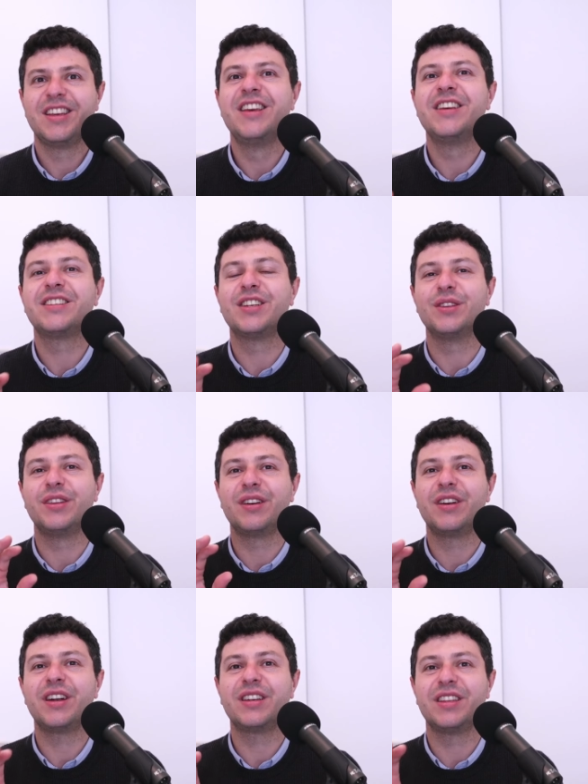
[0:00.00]
so there
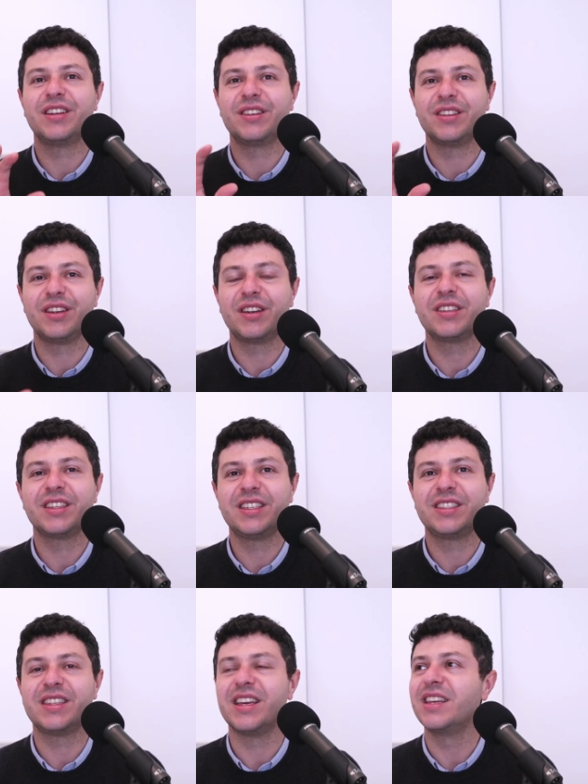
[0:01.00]
are there there are
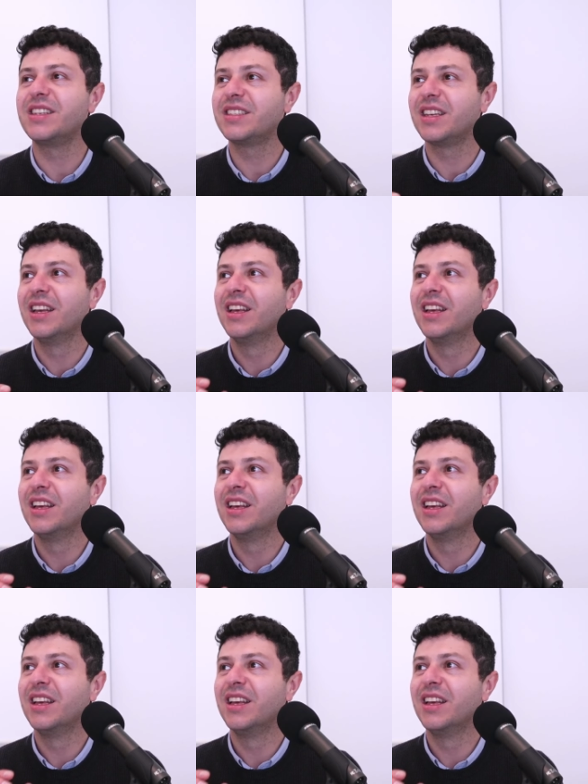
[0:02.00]
these things,